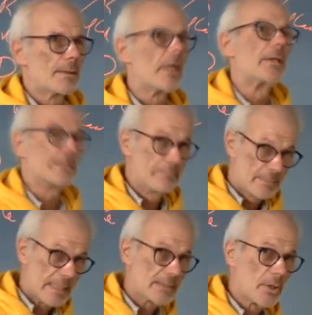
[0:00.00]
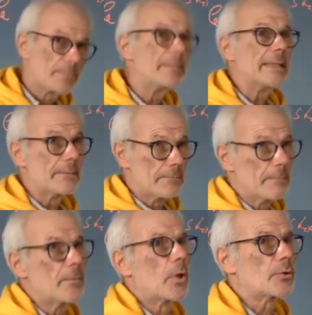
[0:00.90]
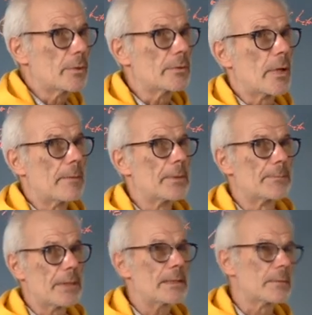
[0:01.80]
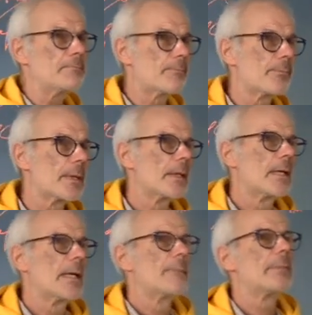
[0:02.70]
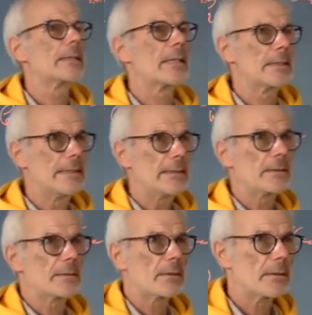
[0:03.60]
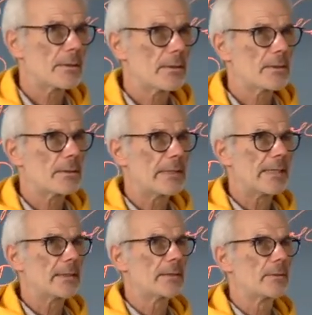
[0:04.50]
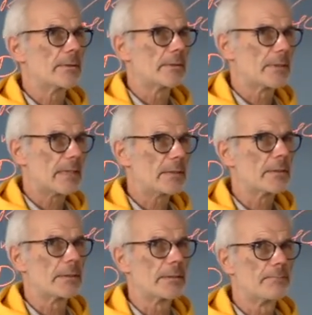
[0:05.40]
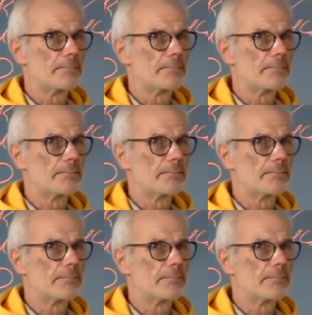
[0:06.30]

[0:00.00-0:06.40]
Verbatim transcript: no, it does not mean locking you up in prison, but at least taking you into custody.